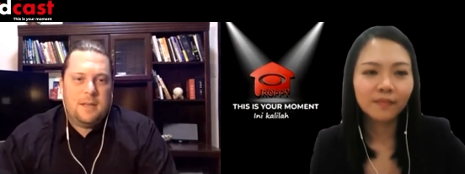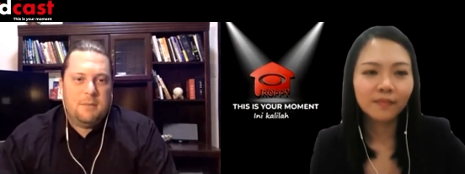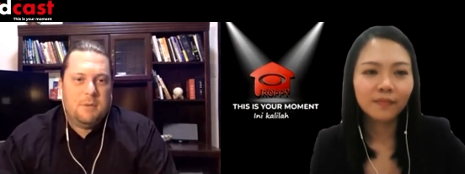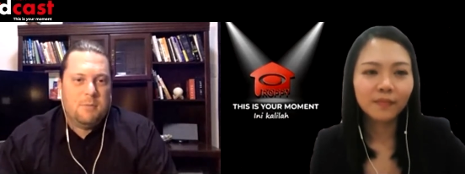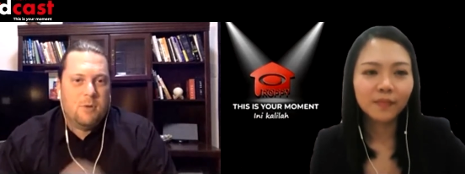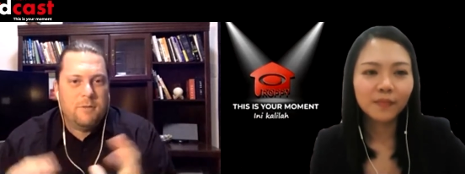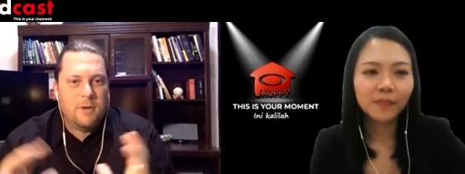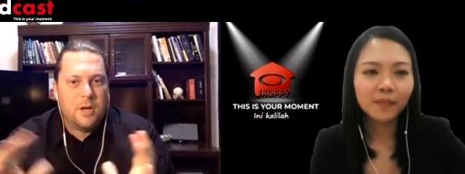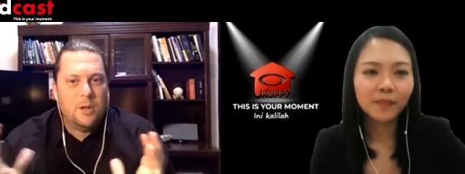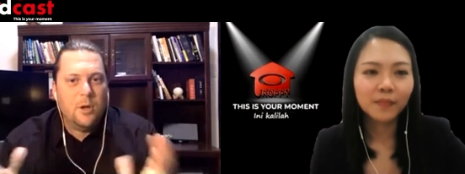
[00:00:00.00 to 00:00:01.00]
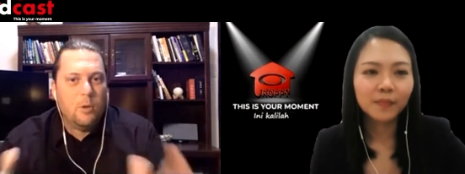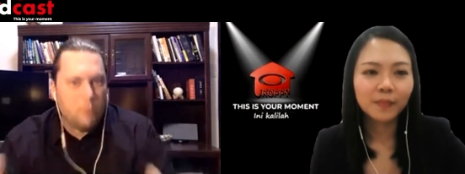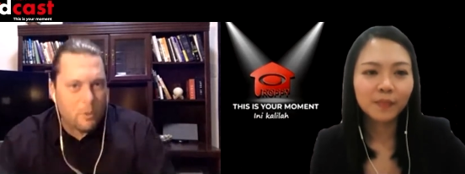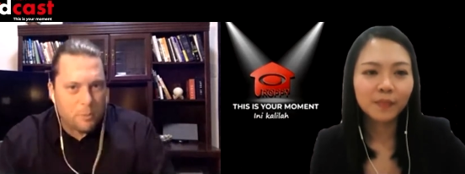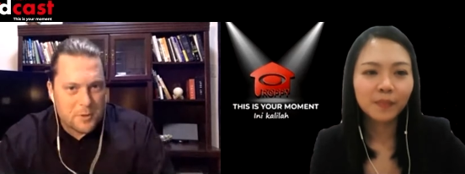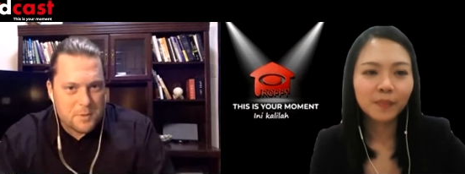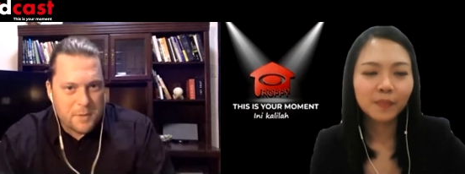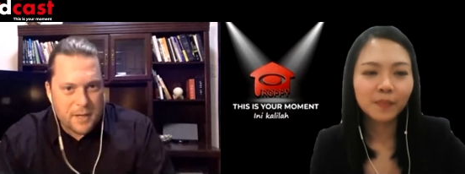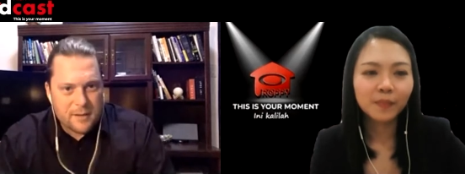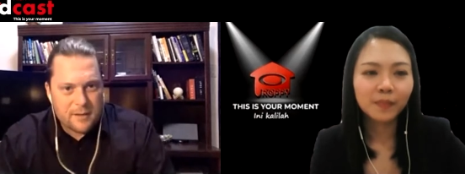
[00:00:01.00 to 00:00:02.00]
Speaker 1: you more of a global
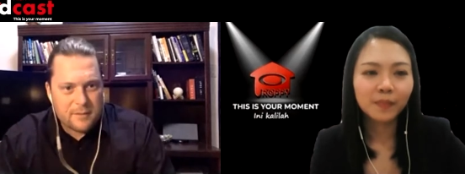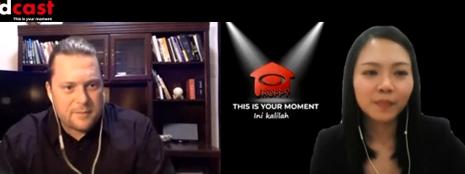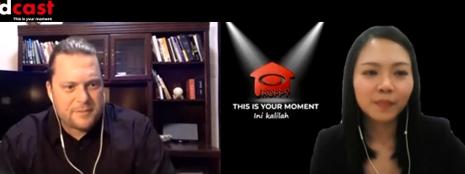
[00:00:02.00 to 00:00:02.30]
perspective,